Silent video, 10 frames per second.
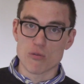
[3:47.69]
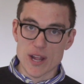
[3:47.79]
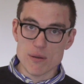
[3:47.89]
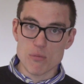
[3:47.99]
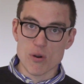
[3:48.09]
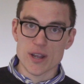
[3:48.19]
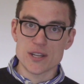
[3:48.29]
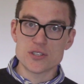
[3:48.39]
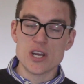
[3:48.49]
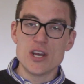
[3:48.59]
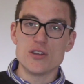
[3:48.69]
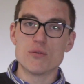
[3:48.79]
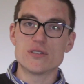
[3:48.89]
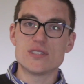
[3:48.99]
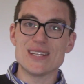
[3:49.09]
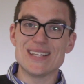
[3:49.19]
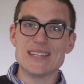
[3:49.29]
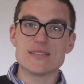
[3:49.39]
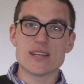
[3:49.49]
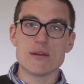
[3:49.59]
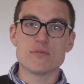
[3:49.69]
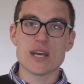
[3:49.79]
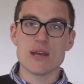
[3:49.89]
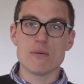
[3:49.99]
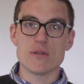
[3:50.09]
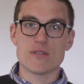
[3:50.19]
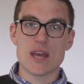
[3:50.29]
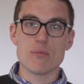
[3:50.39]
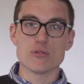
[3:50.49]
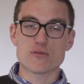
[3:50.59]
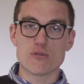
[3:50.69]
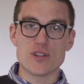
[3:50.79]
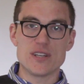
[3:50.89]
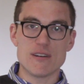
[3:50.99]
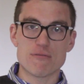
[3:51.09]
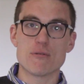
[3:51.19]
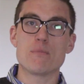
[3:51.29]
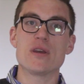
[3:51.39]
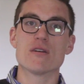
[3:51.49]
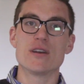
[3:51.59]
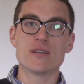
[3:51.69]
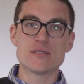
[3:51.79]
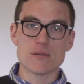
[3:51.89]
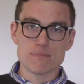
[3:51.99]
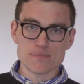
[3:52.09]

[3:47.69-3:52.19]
rate mortgage, you would see these same tables for the different periods